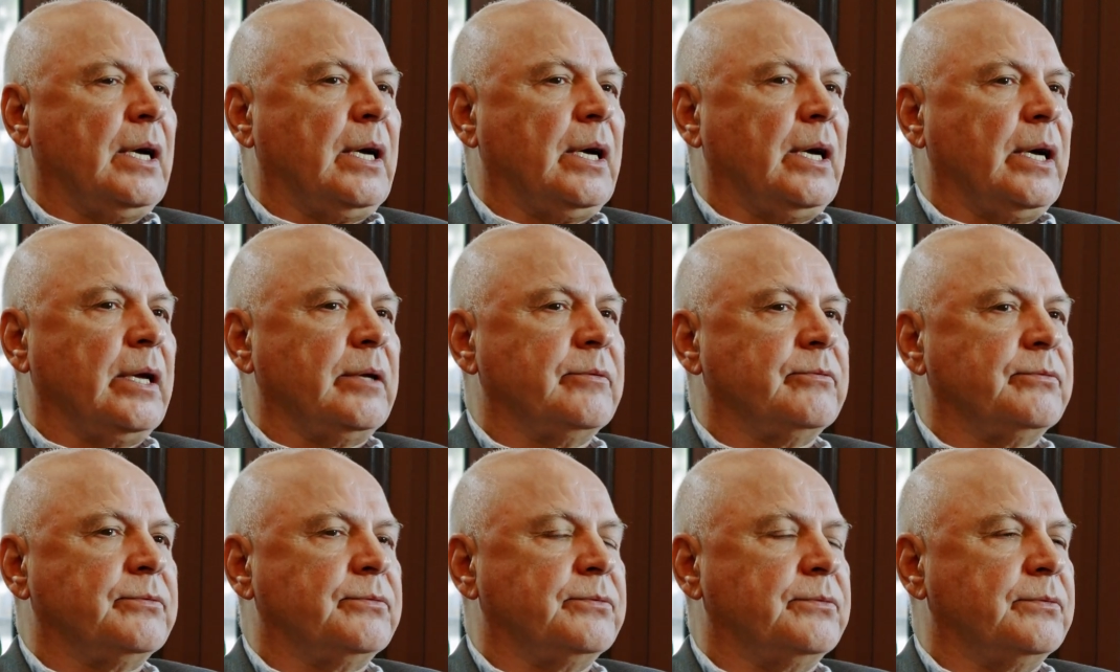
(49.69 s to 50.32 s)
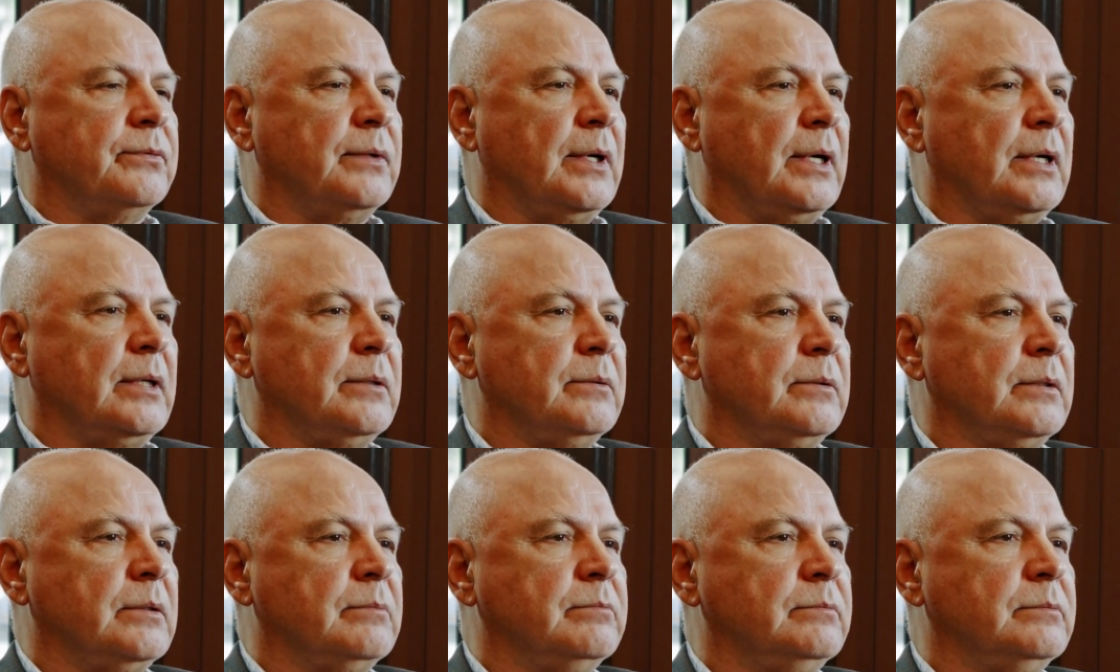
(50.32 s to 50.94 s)
I've
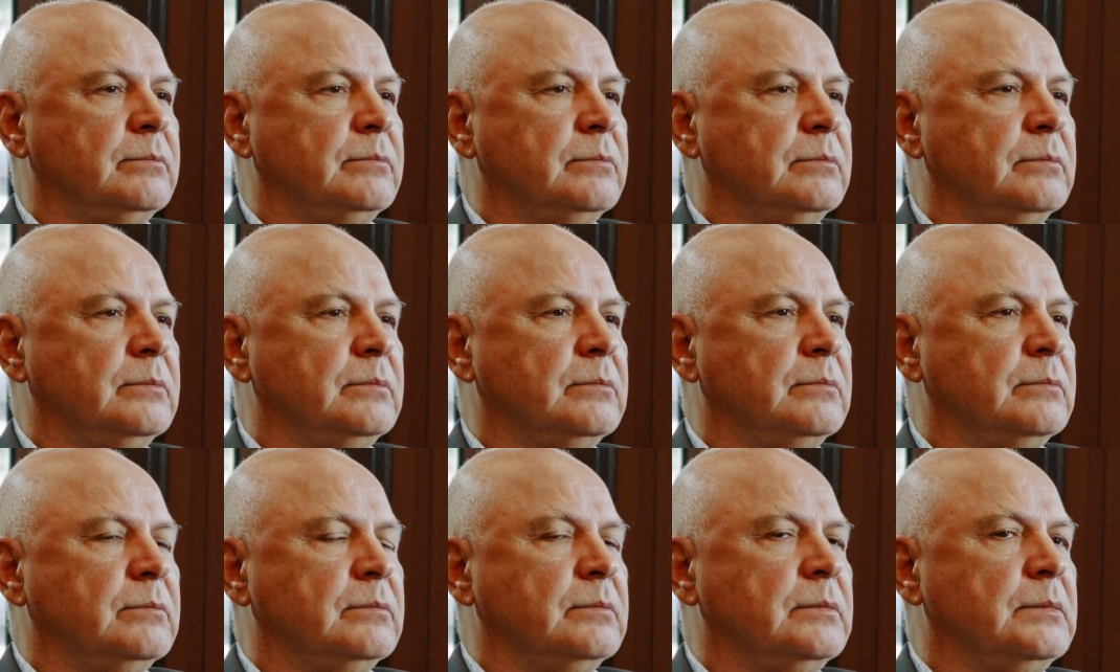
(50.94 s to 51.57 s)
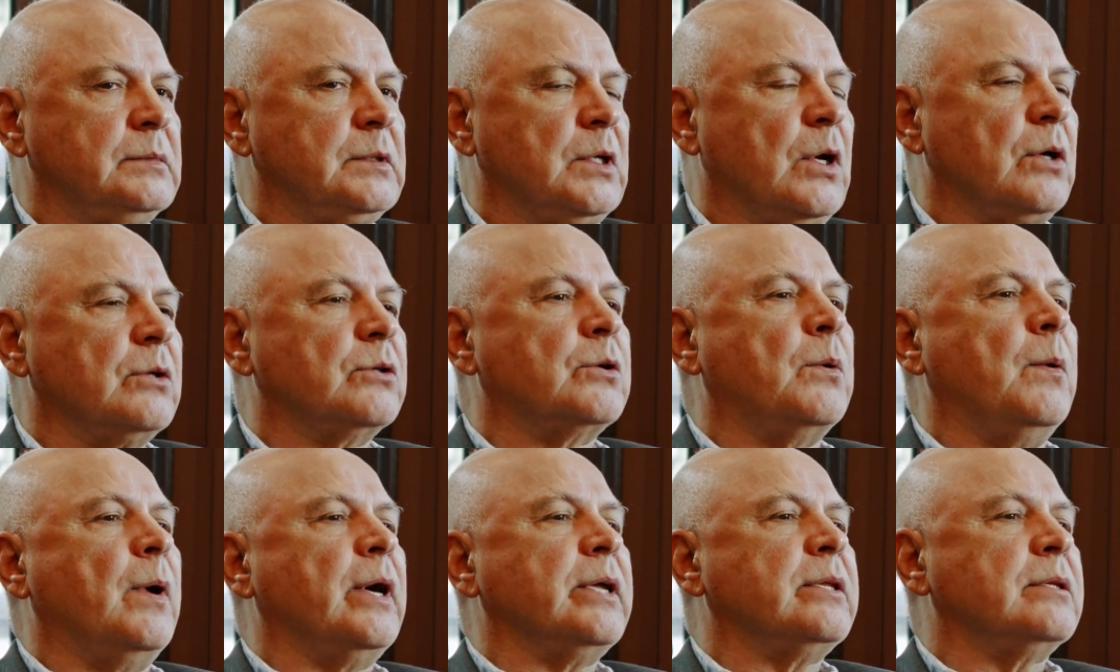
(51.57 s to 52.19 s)

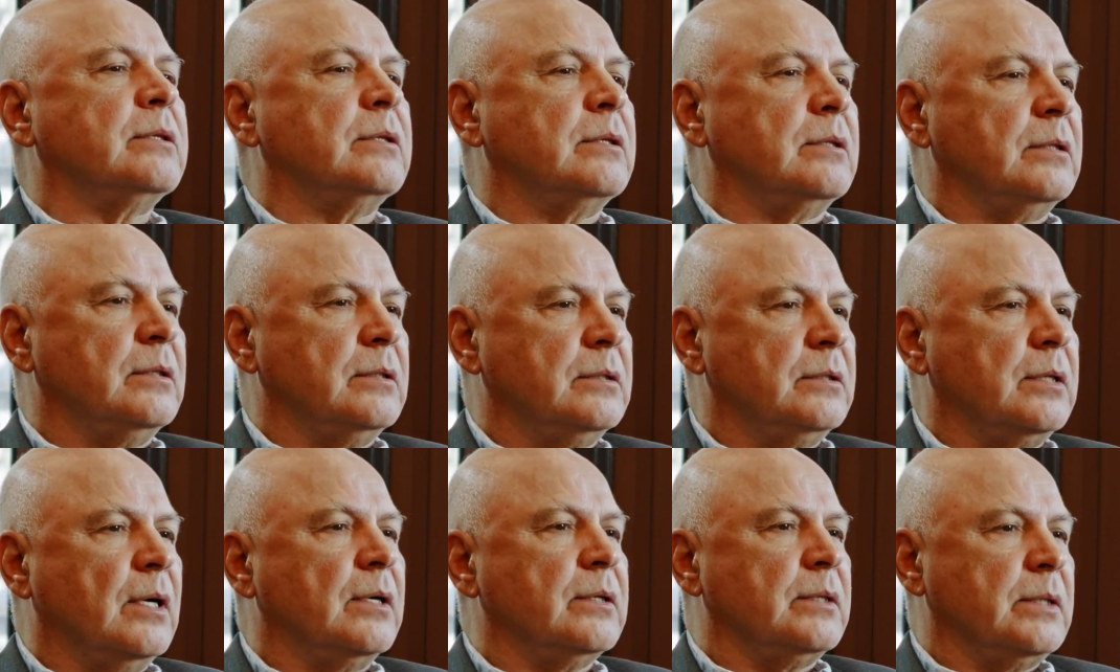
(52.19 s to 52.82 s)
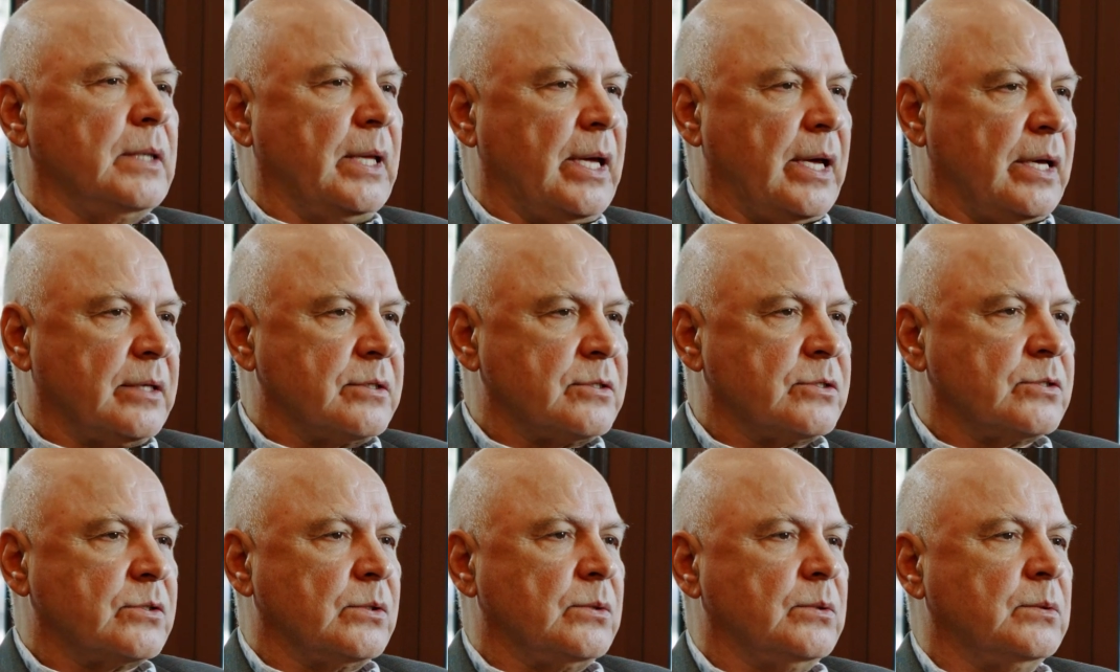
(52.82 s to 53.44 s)
not quite done
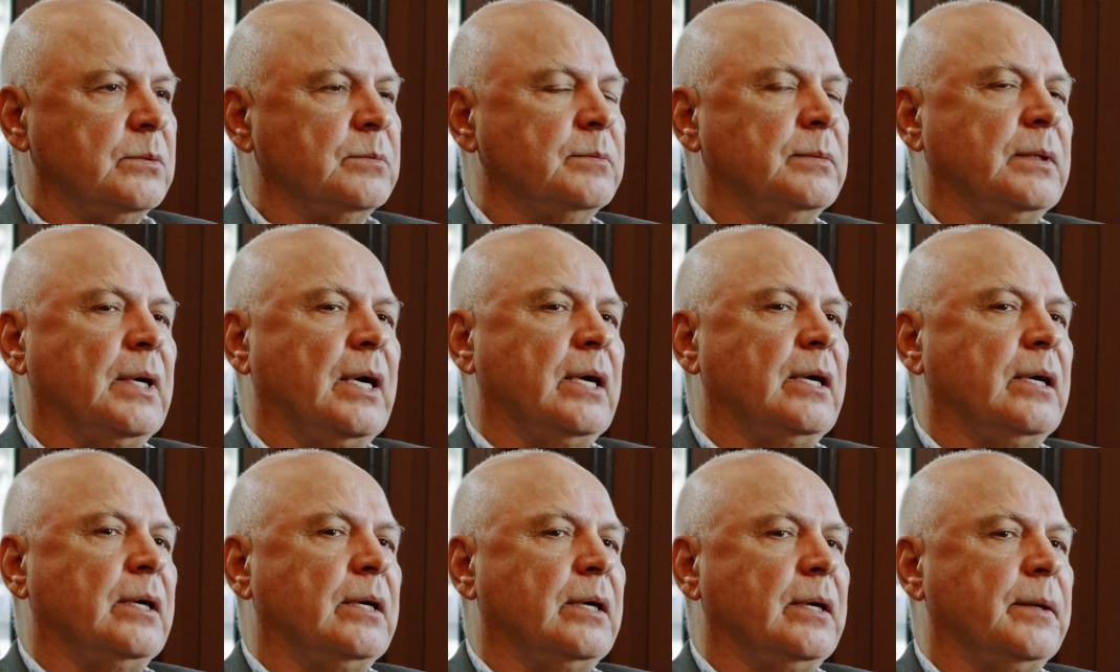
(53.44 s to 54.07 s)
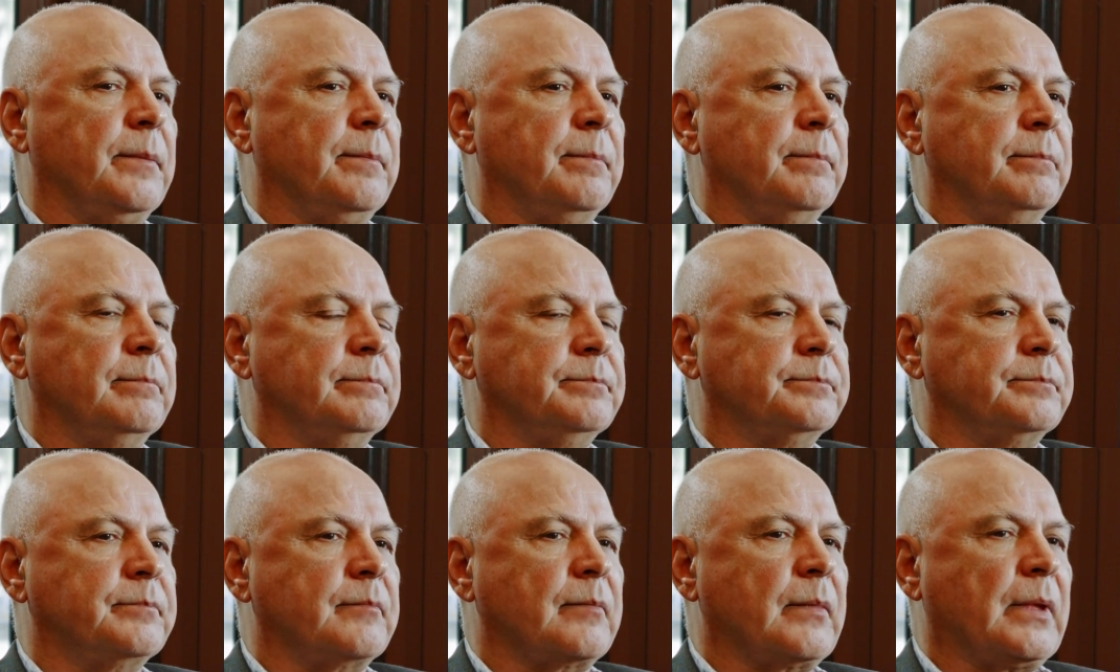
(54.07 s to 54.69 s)
that. So
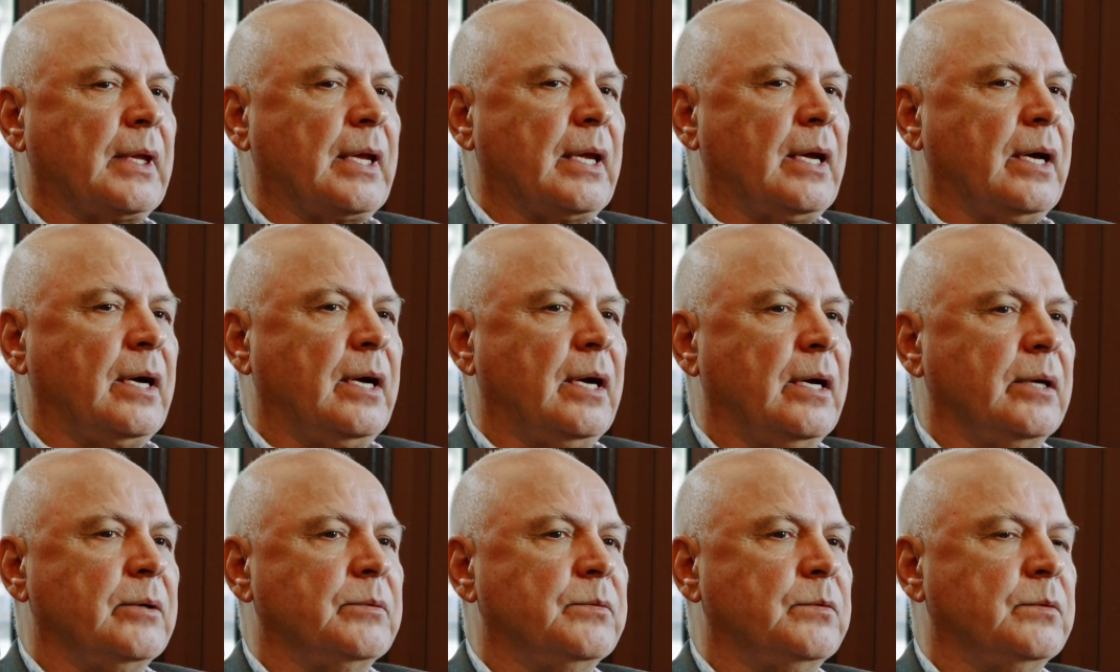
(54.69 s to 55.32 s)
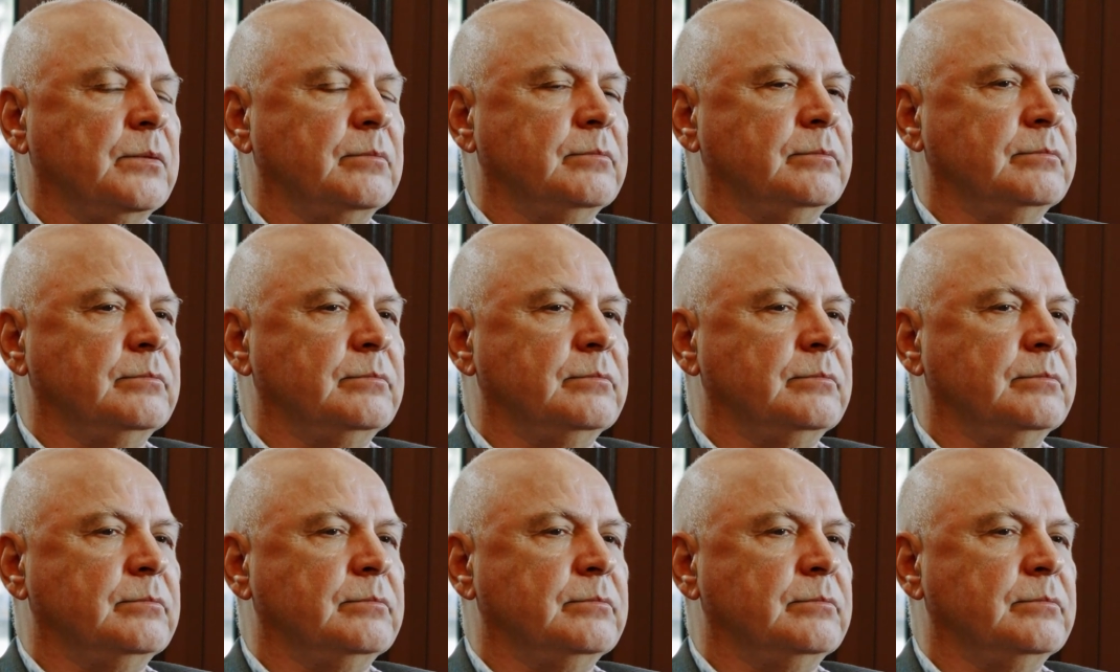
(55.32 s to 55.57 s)
I